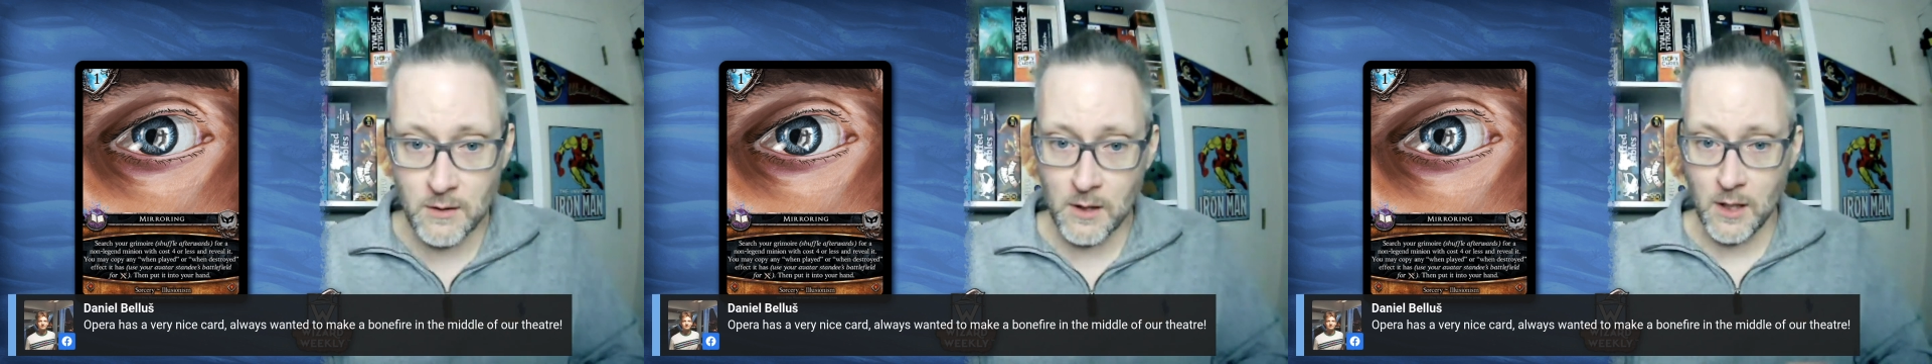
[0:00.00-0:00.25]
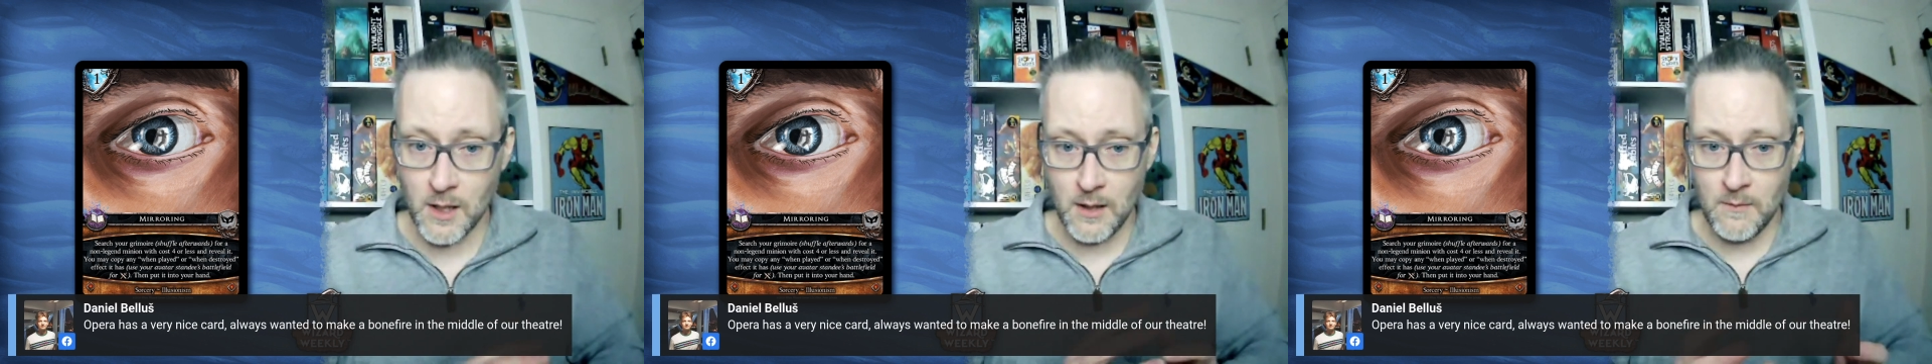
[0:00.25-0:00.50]
So you
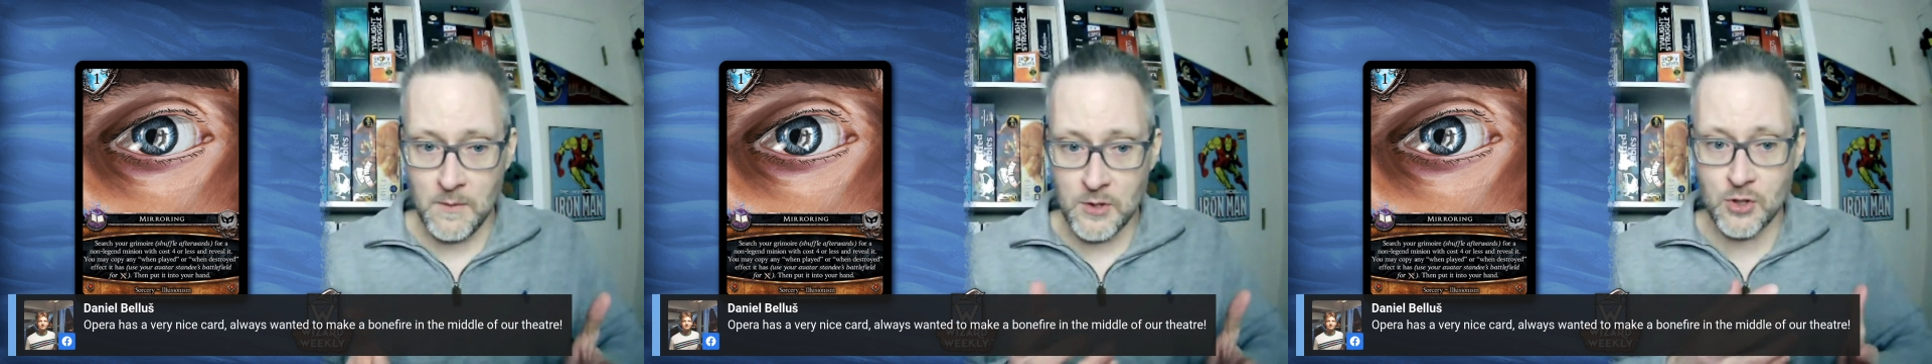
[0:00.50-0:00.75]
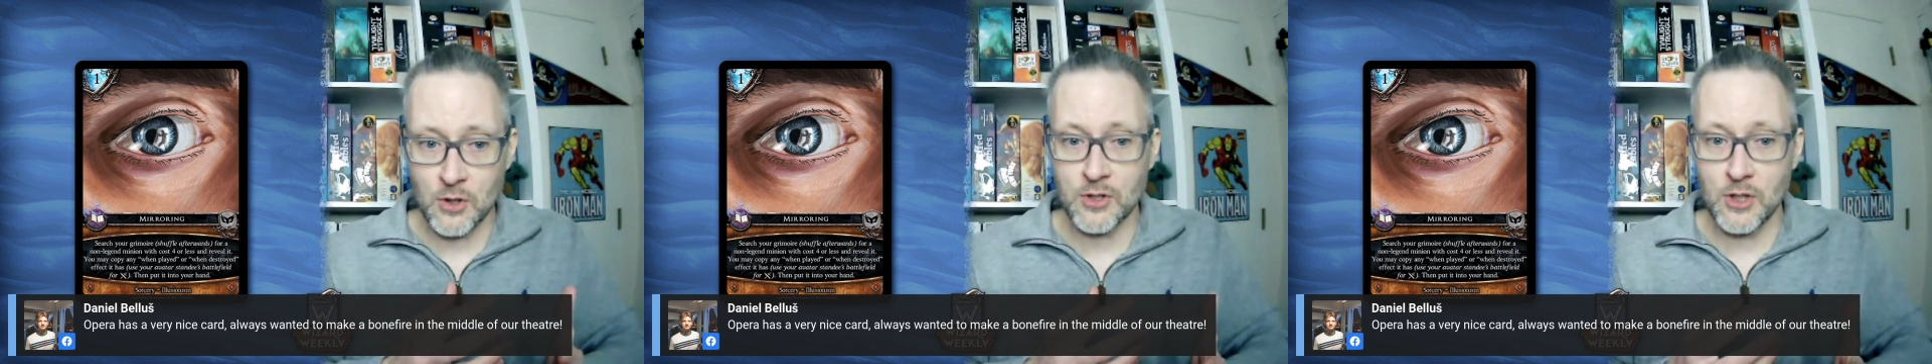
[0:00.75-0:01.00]
can
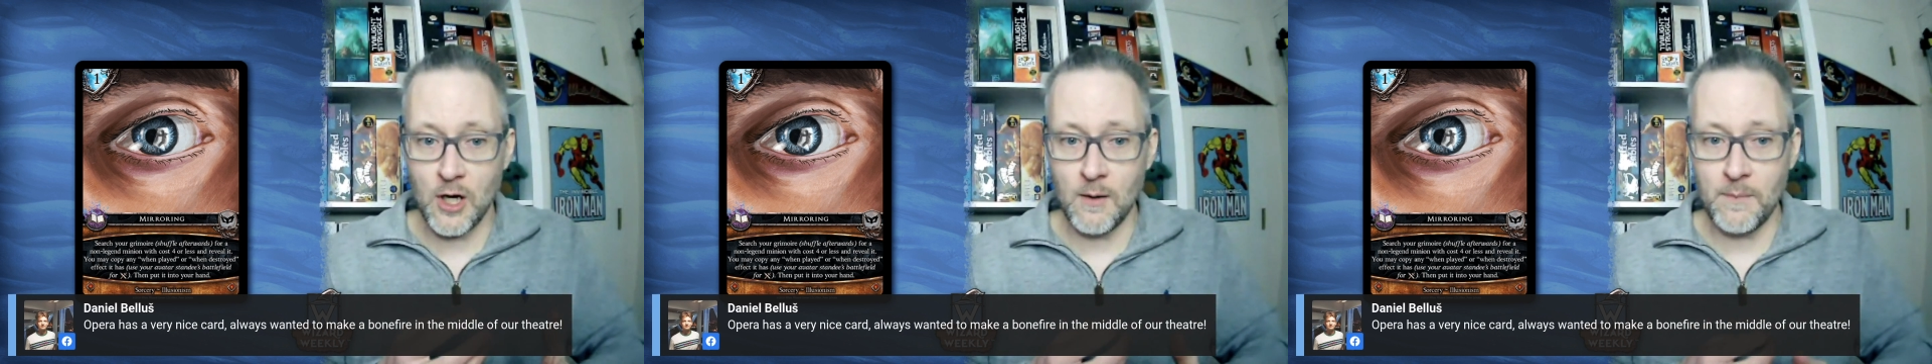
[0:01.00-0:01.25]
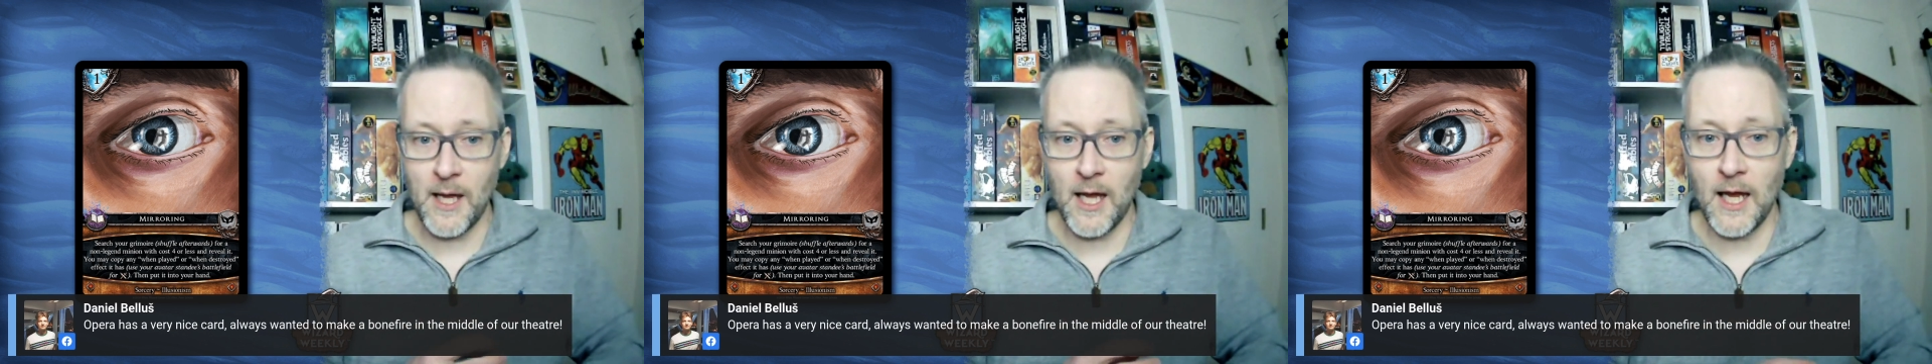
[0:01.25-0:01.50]
search
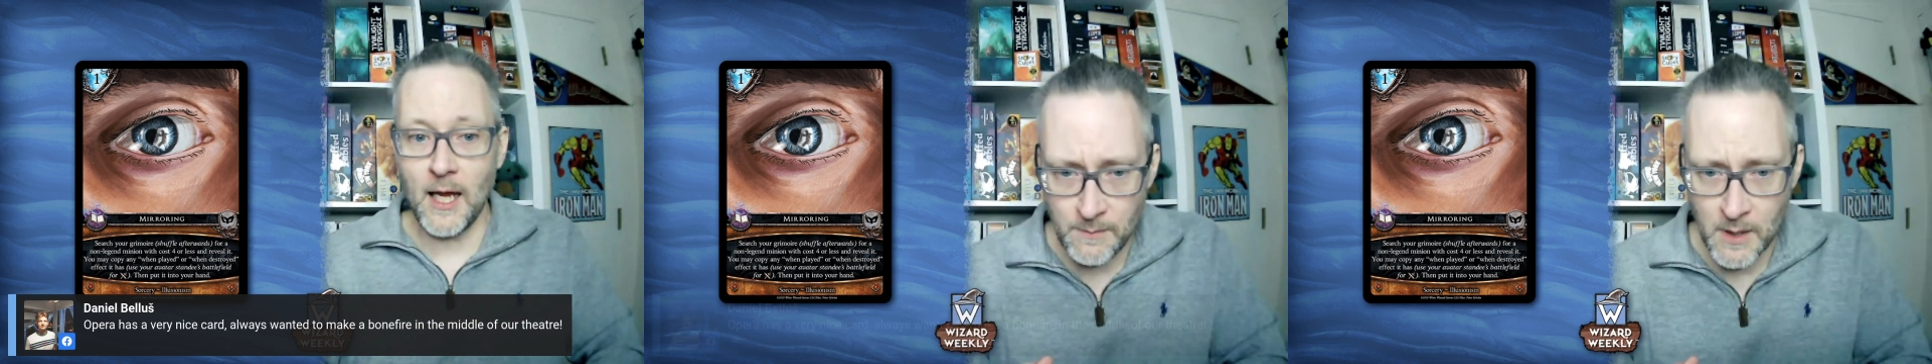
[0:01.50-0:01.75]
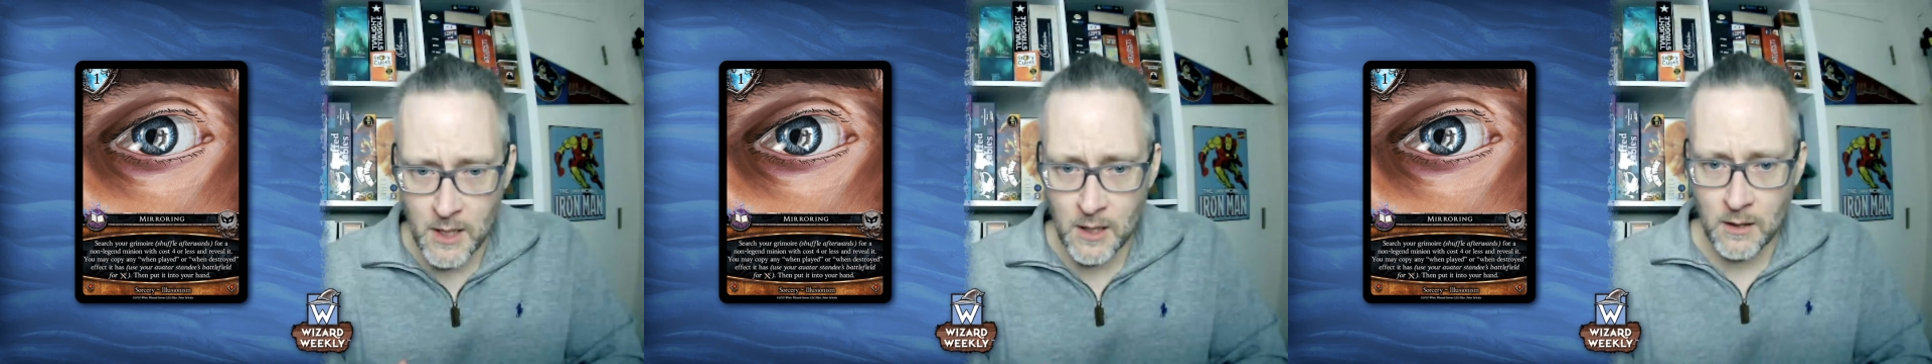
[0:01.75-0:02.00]
up a cheap
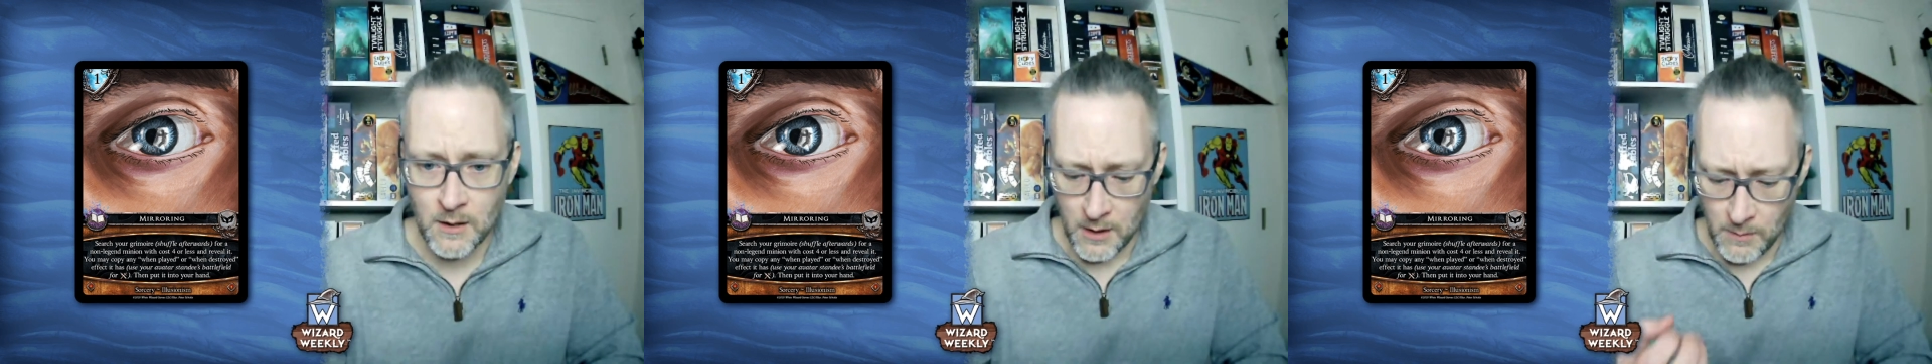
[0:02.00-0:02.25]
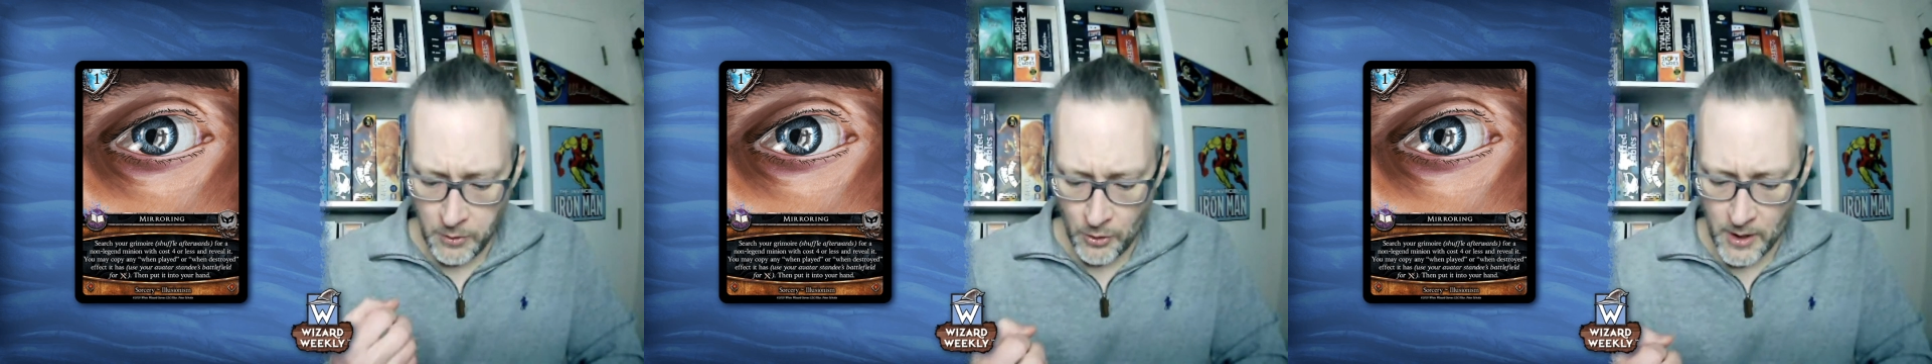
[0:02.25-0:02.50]
minion
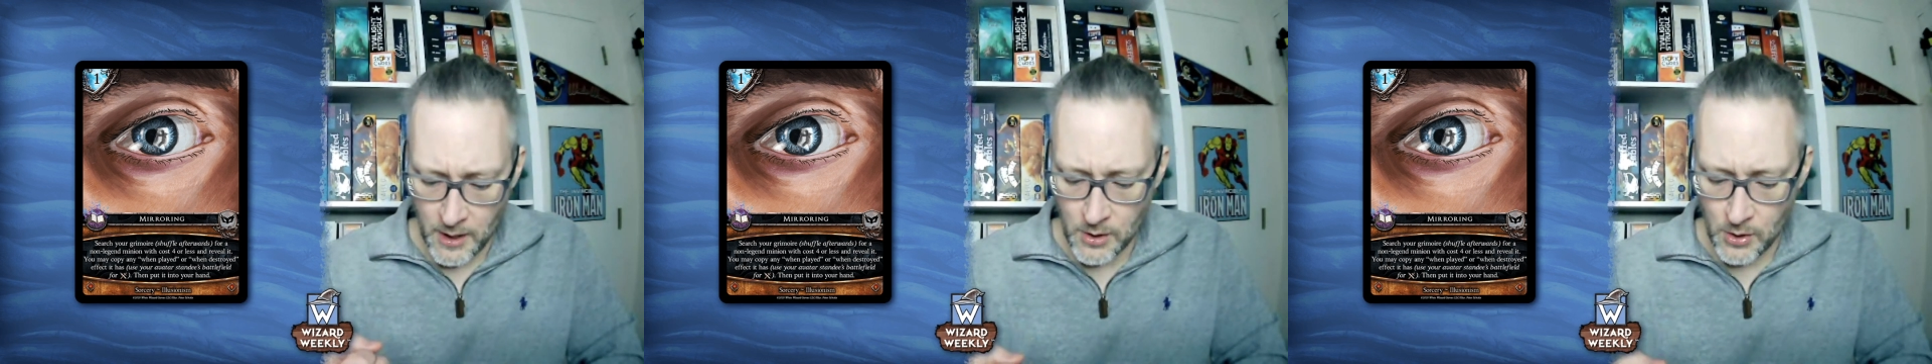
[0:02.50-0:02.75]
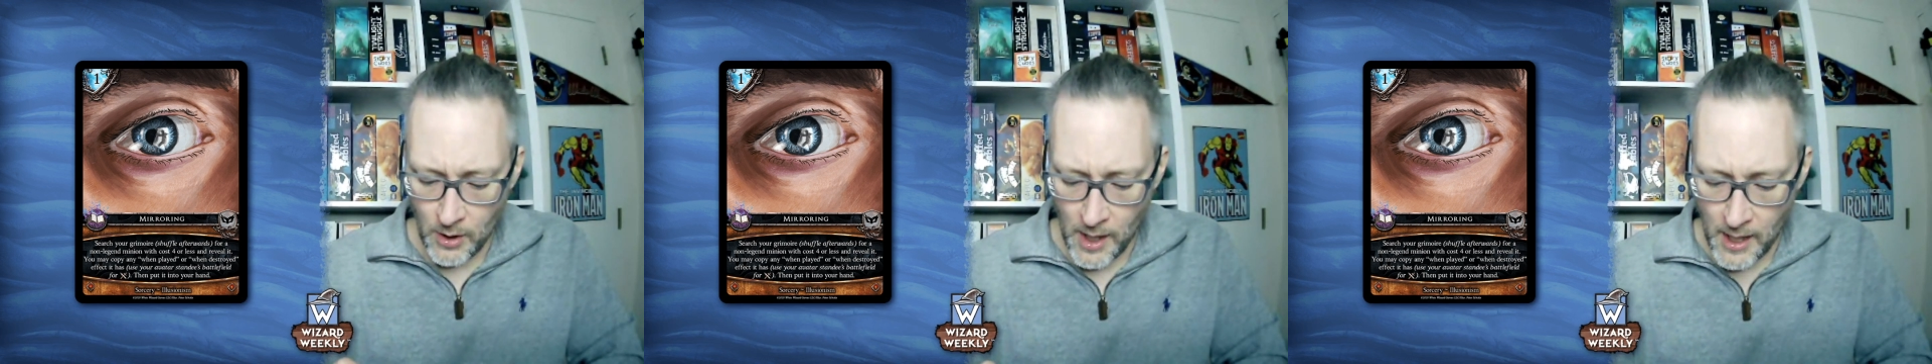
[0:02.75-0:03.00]
to put
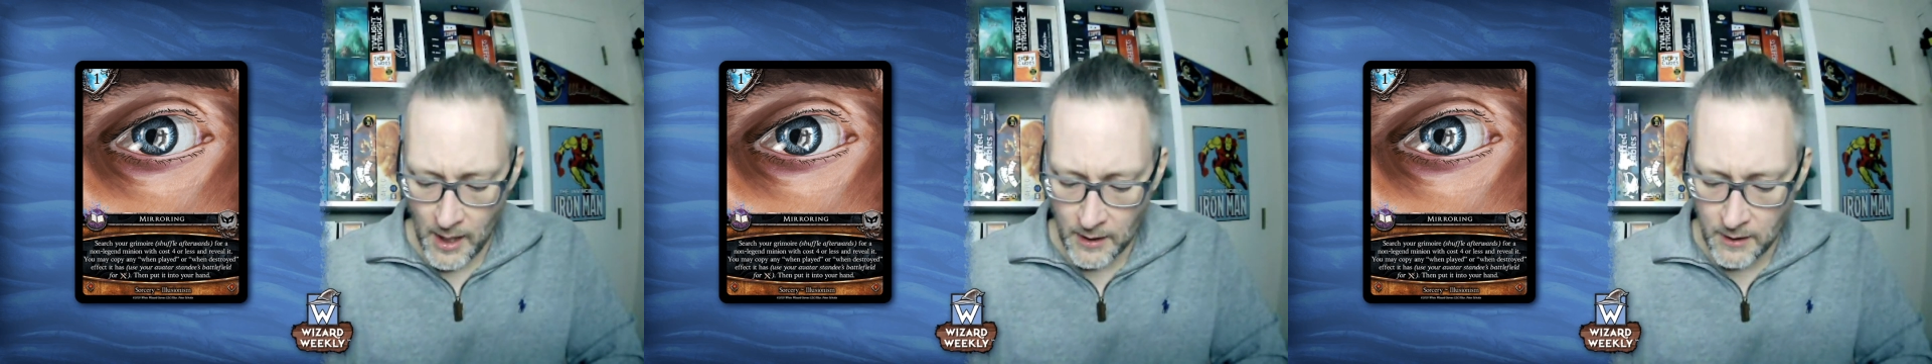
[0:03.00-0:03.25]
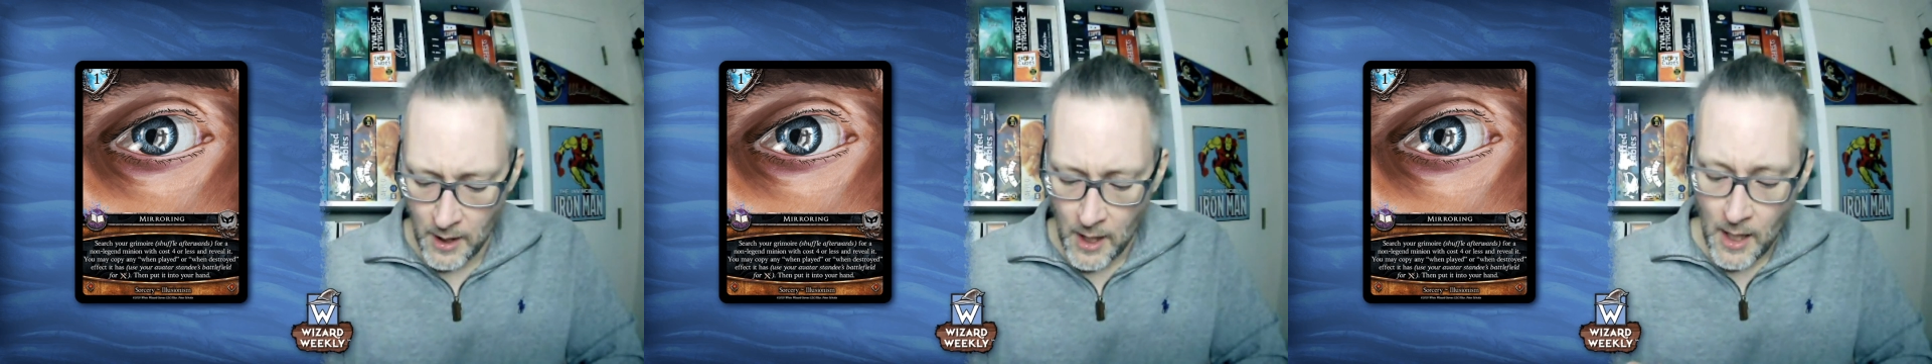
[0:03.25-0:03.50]
into your hand.